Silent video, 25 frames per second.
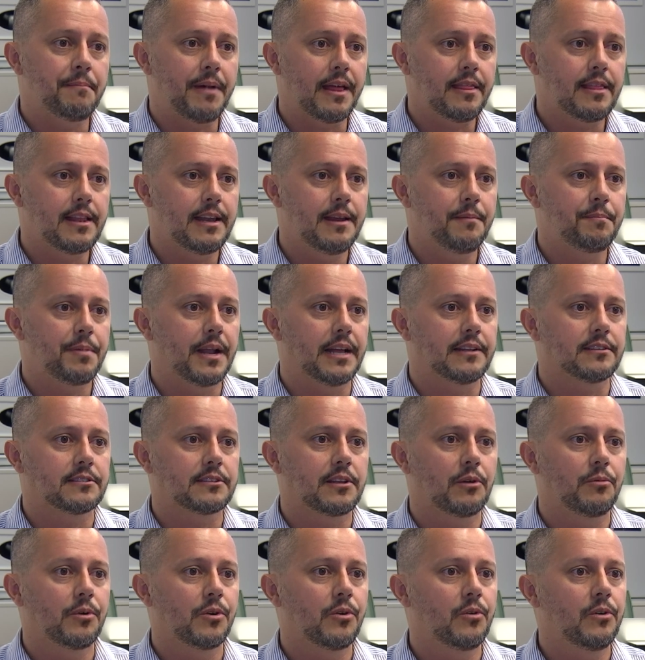monthly plans
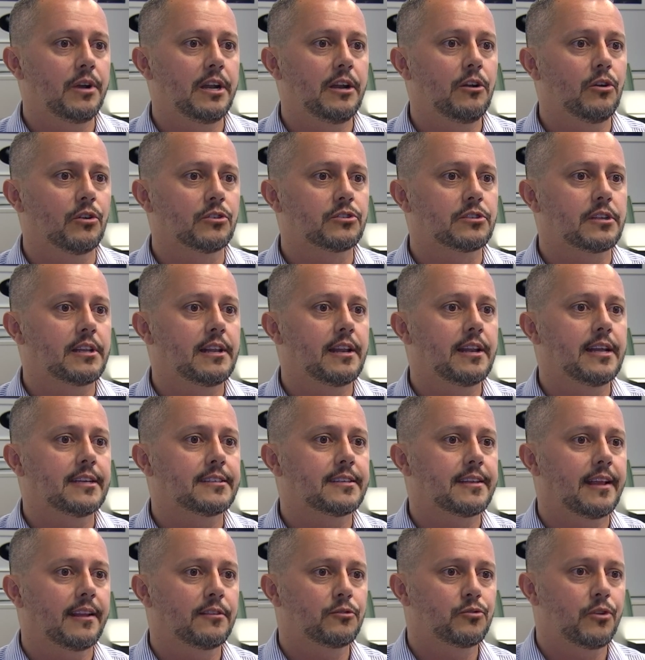that were only launched
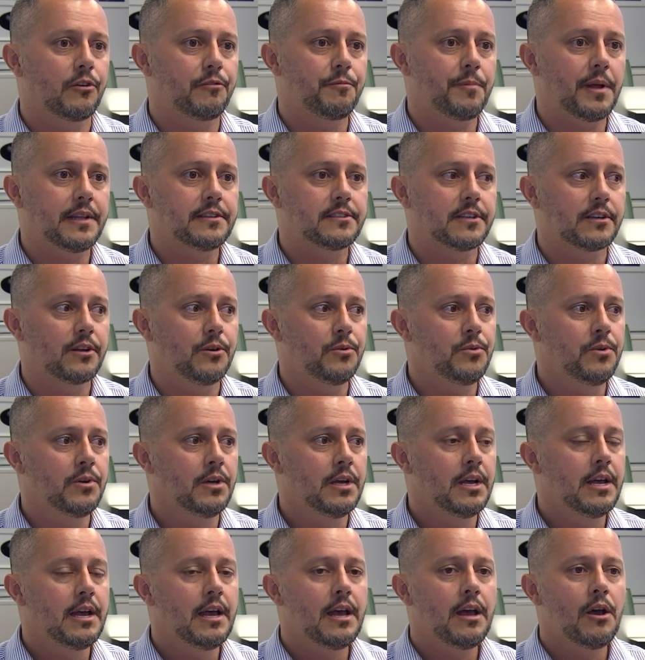less than 12 months ago
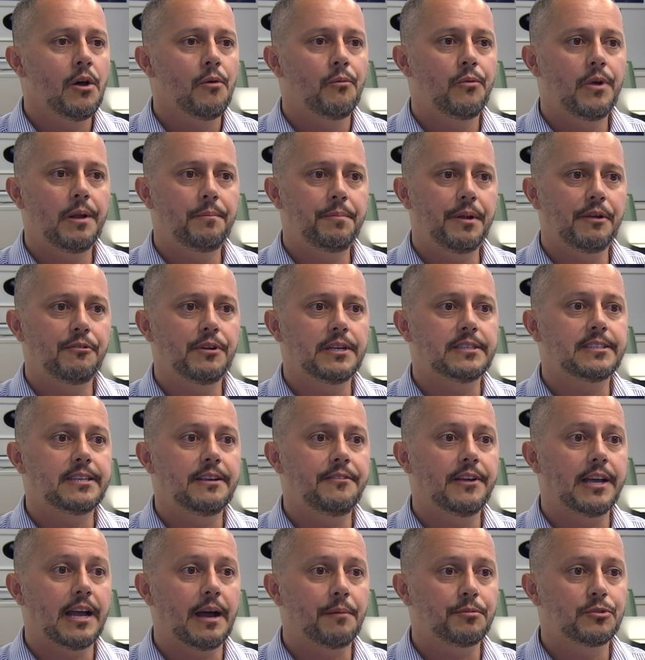will be
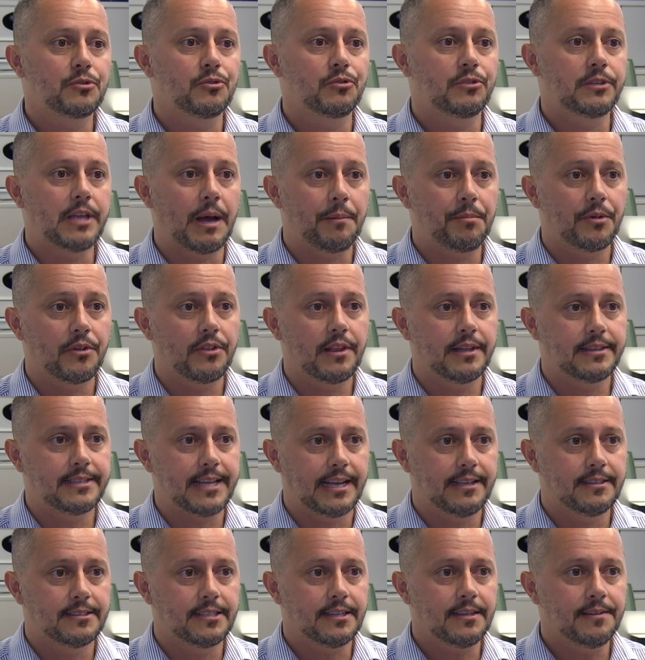receiving up to double the
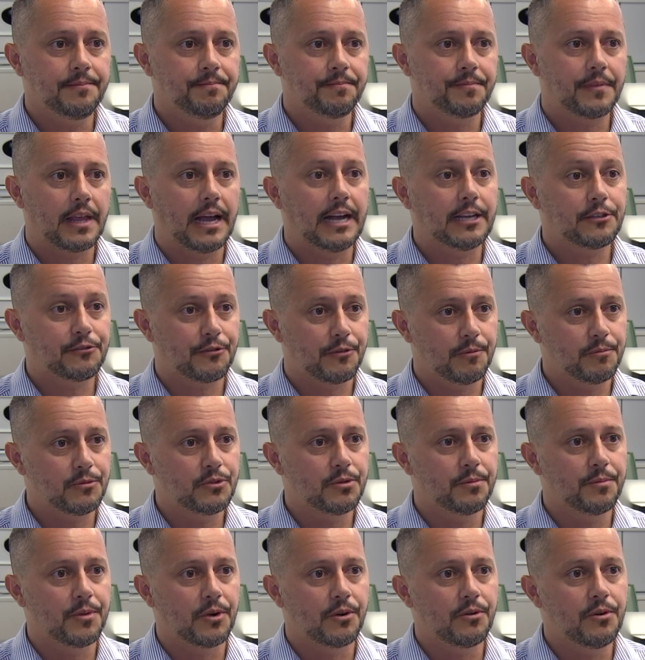data as from
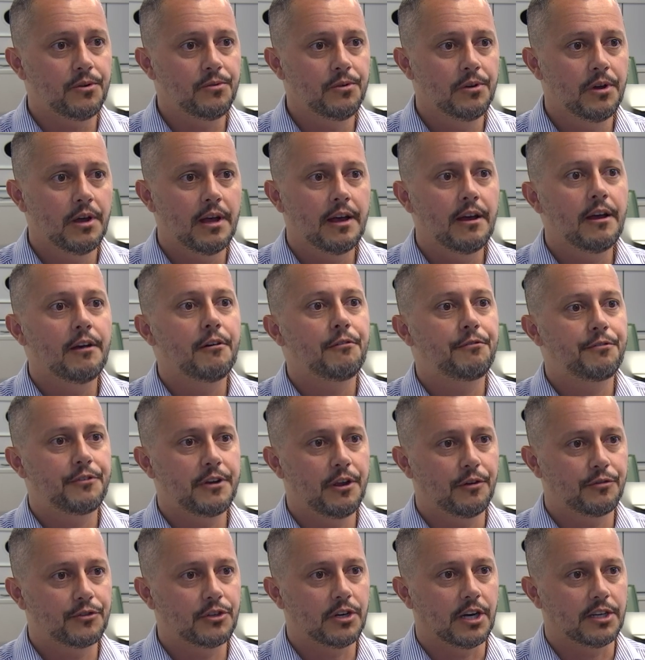tomorrow, free
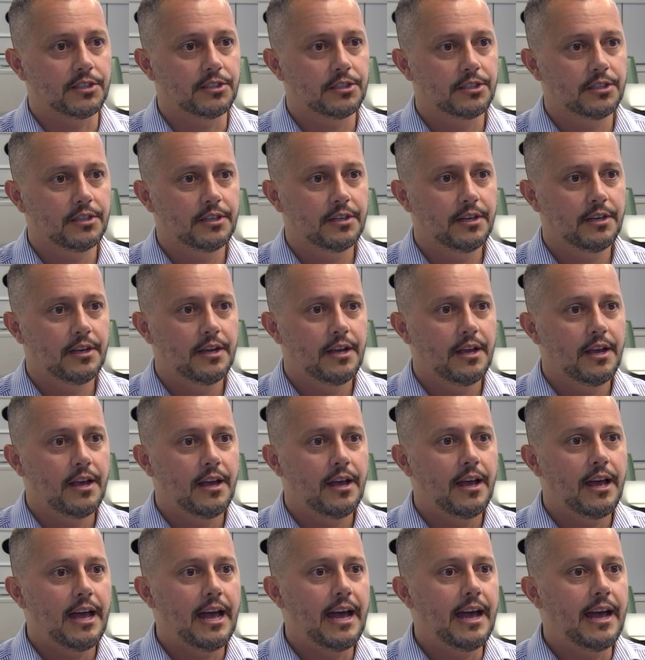of charge.
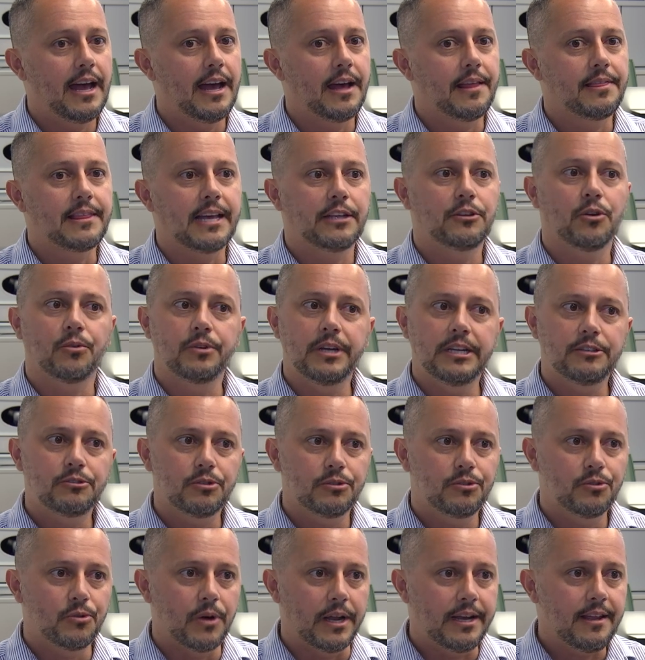Uh, they don't need
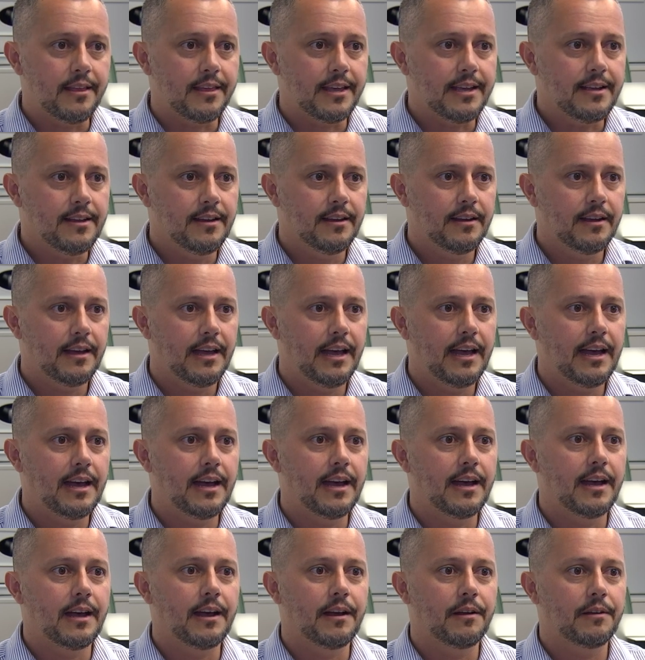to do anything.
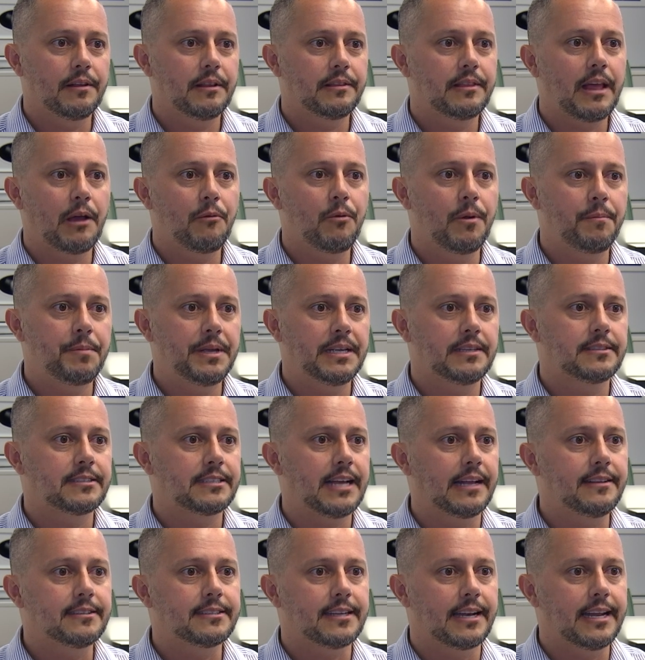Uh, they will be
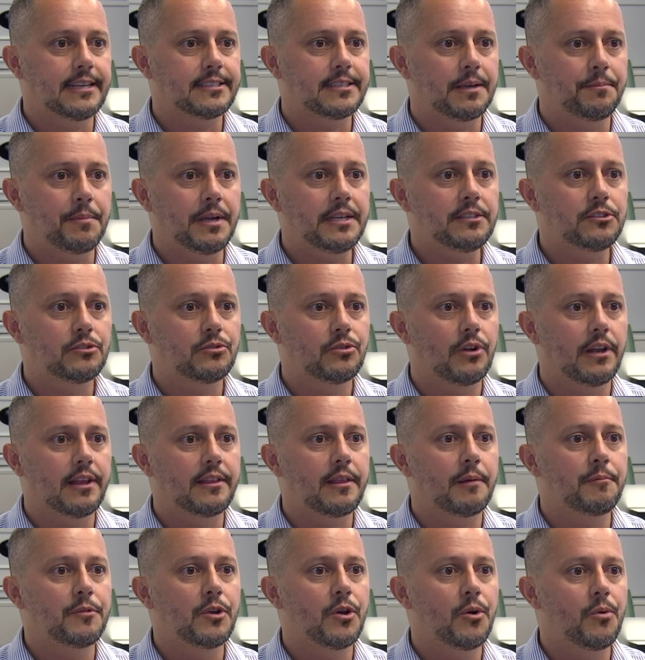sent an SMS to let
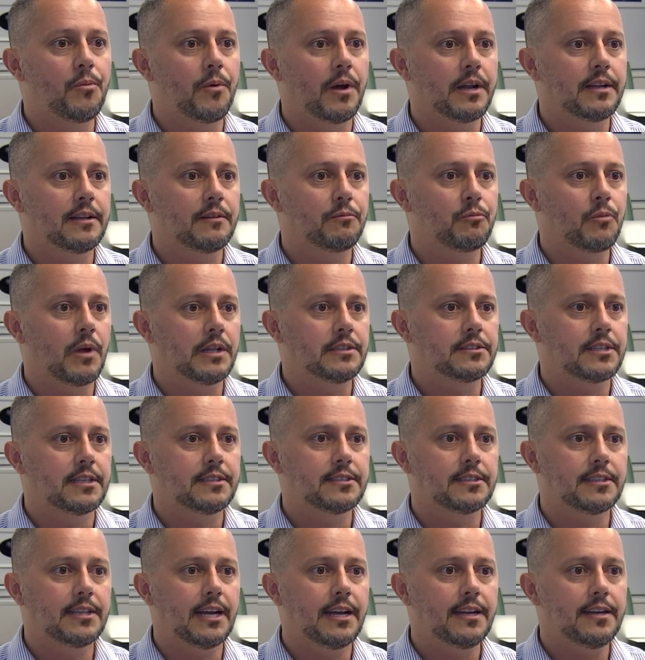them know when, once
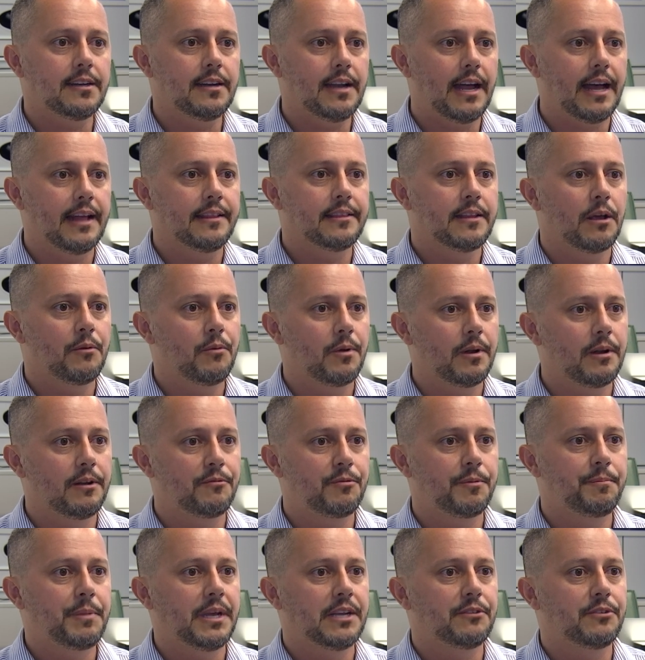it's done, and they will
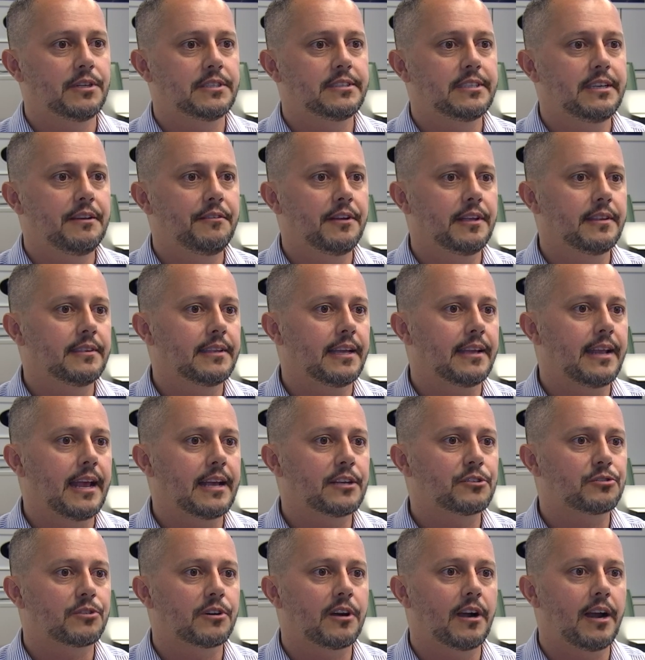be receiving that
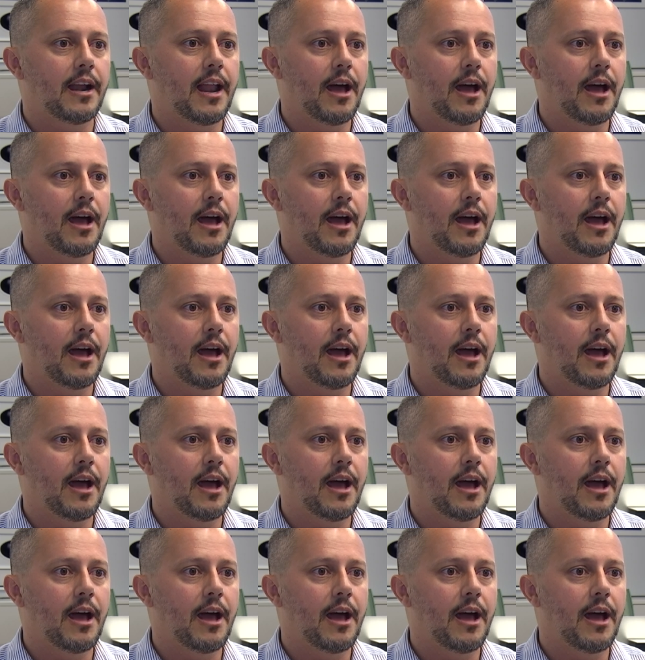extra